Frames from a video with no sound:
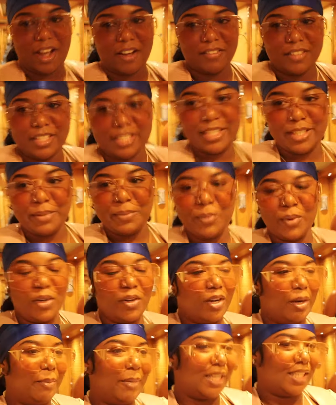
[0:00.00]
off the ship. We're
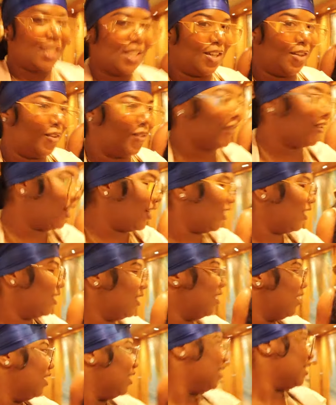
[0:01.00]
going to Mexico, right?
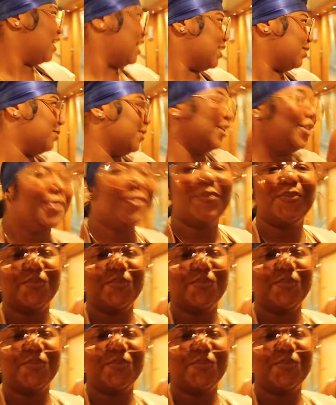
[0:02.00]
Cozumel.